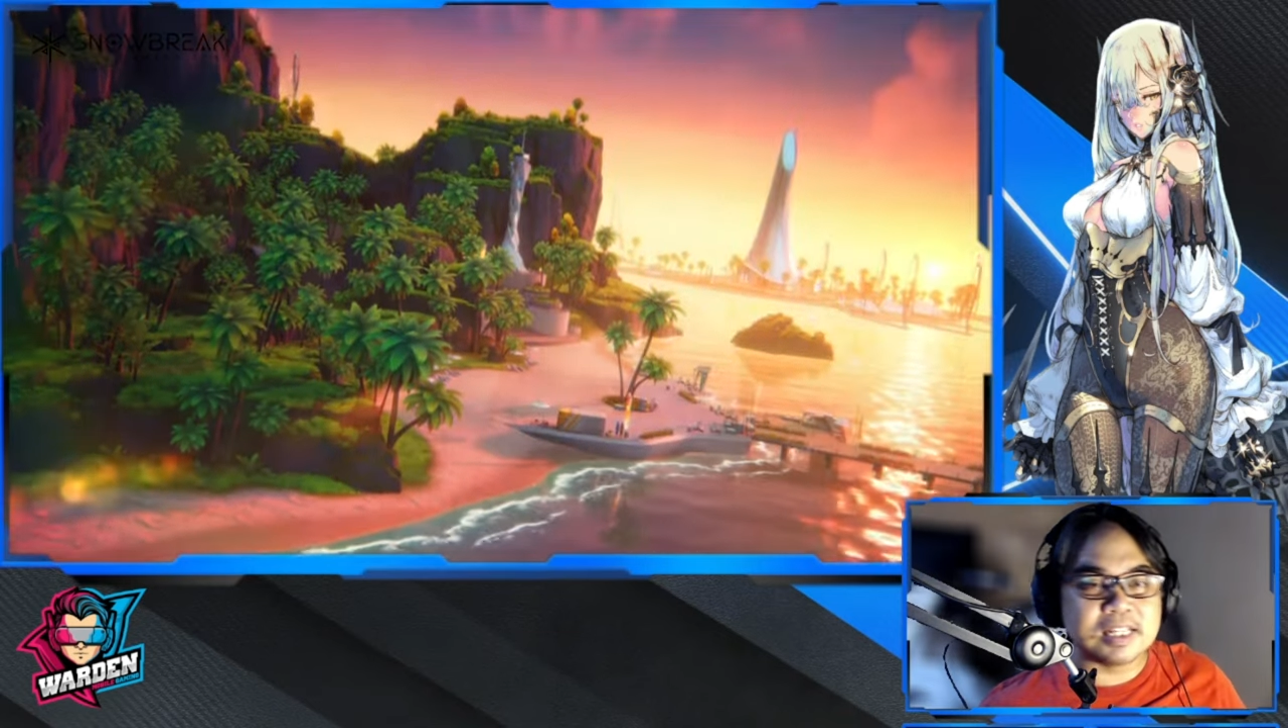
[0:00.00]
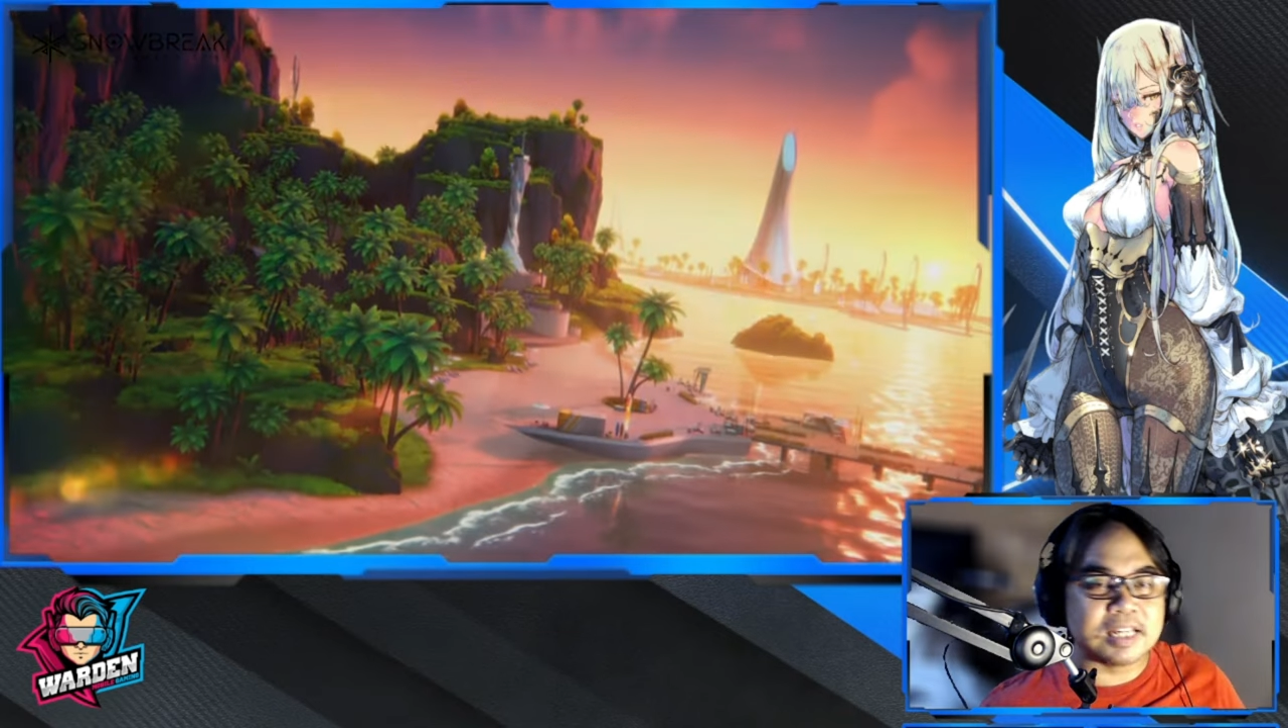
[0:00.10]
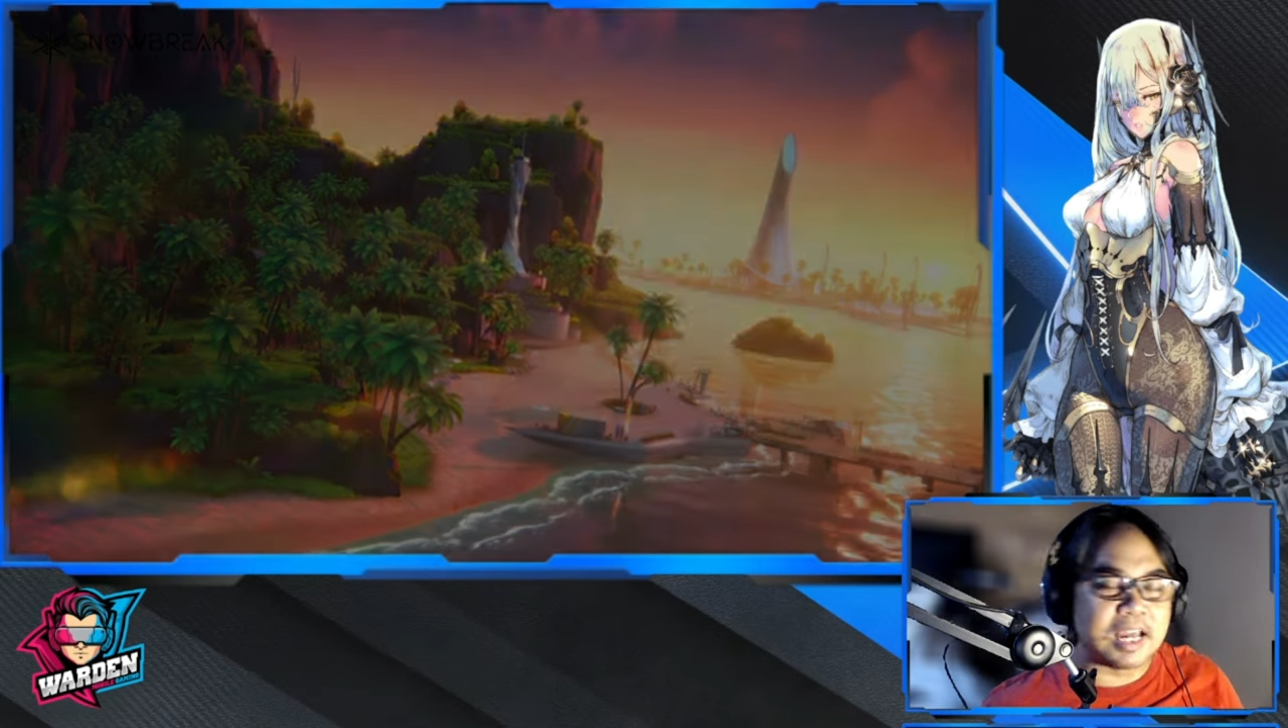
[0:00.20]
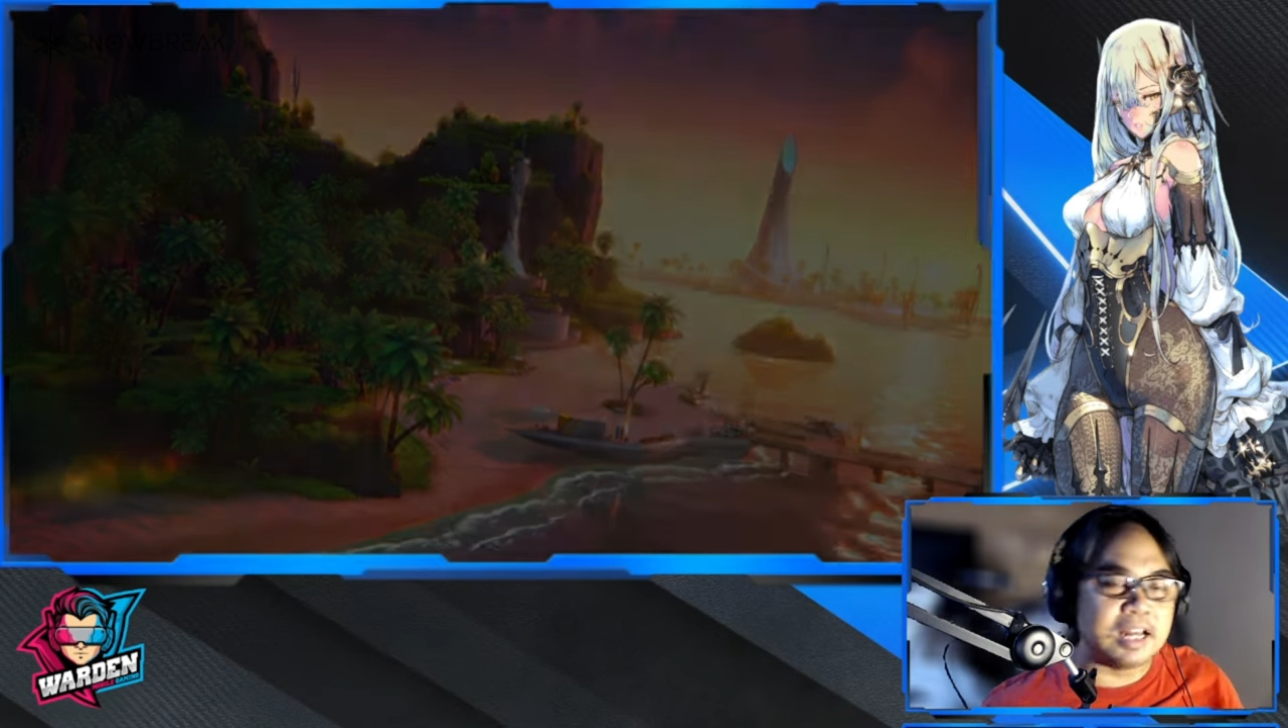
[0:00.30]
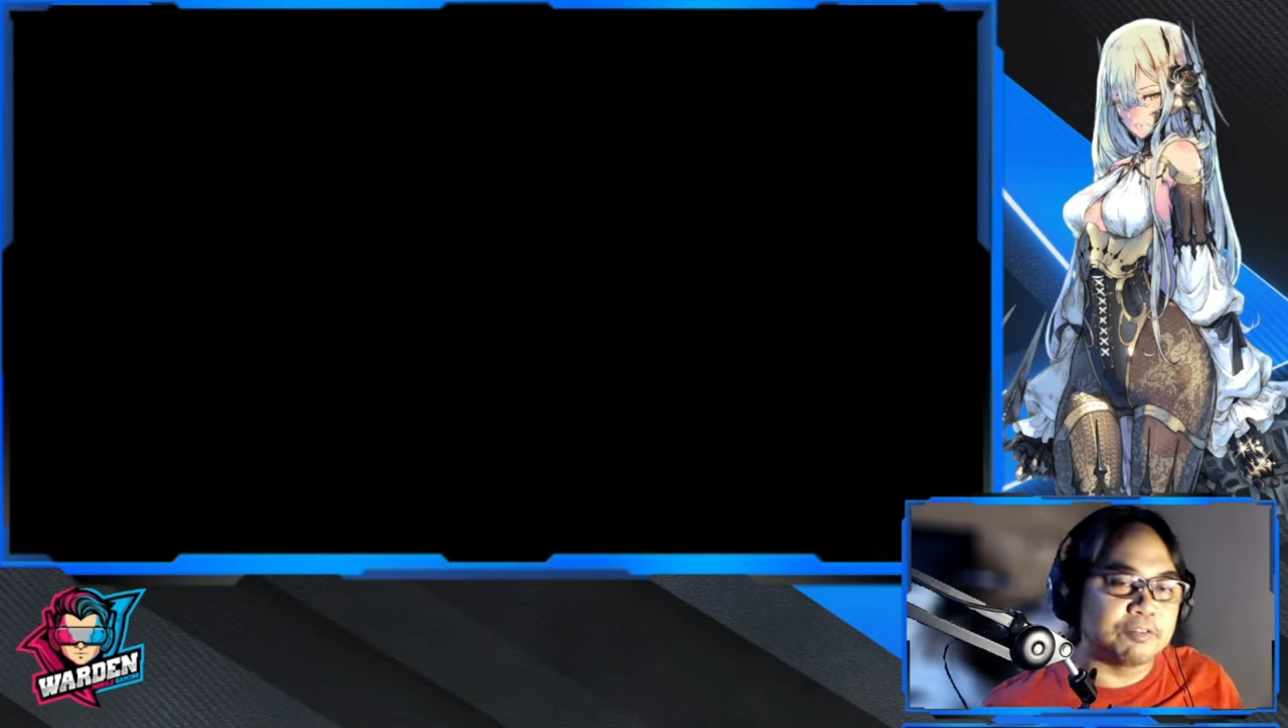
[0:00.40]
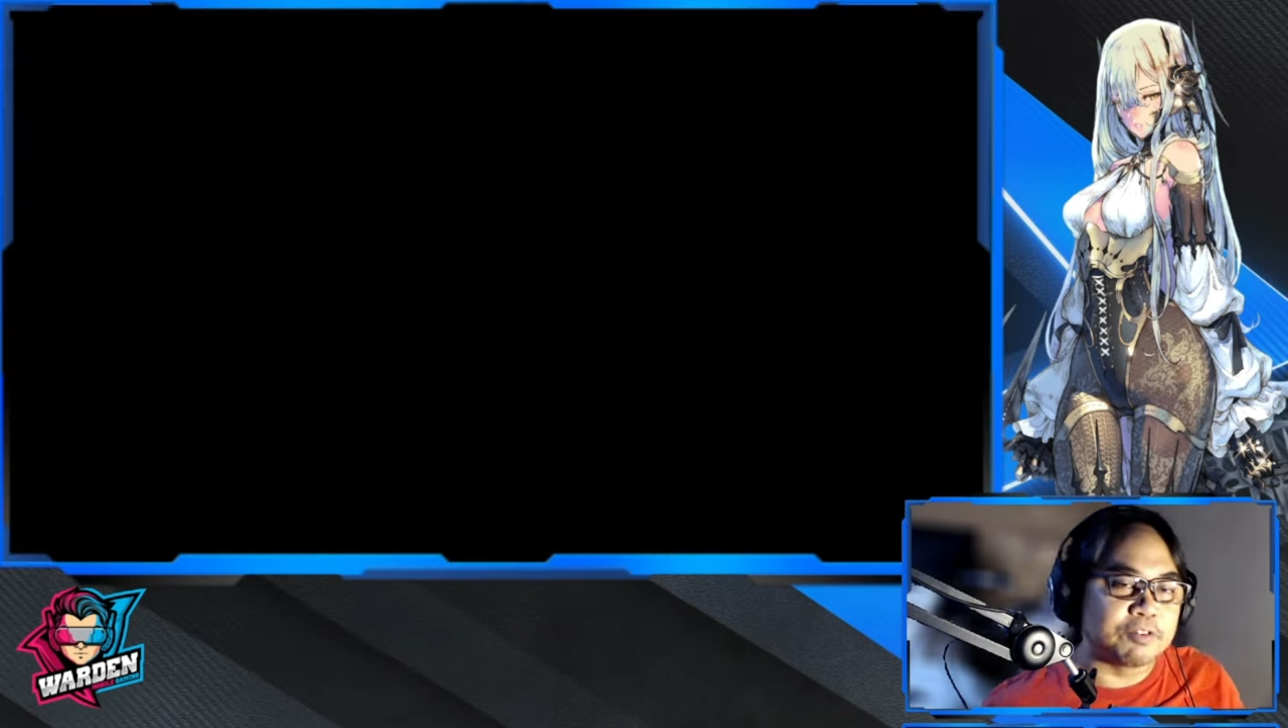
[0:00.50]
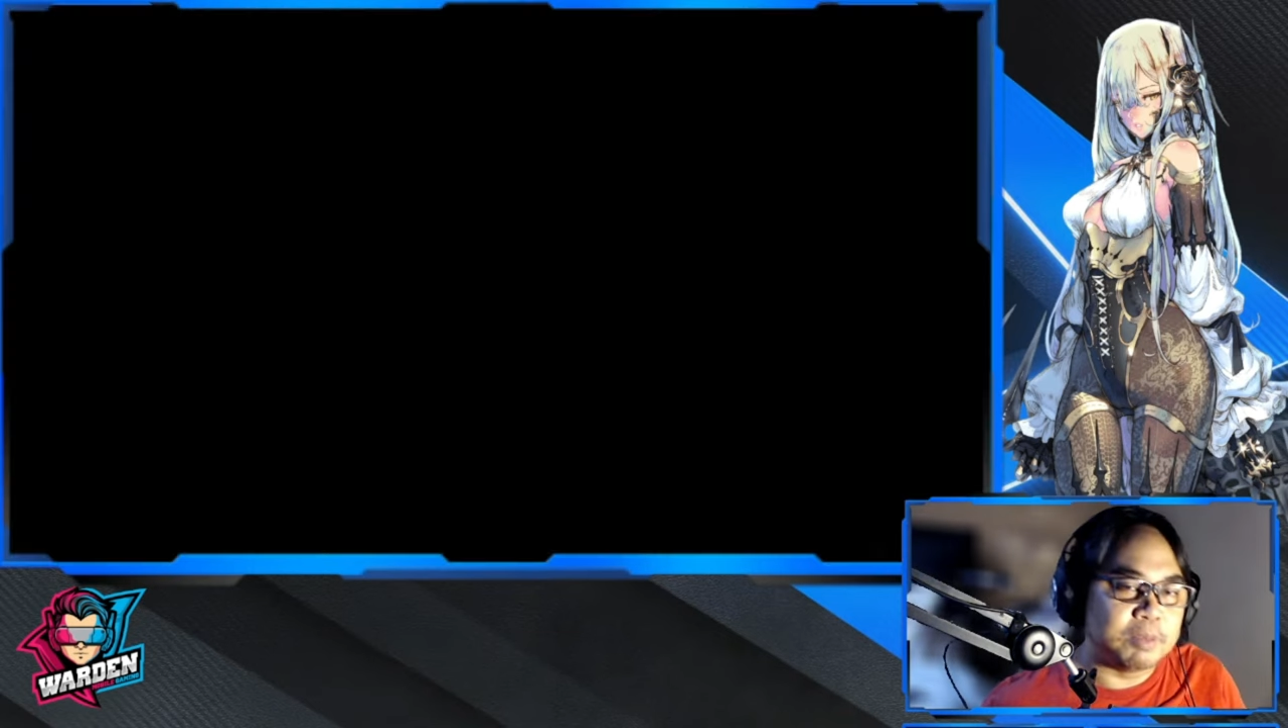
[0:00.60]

kind of, for me,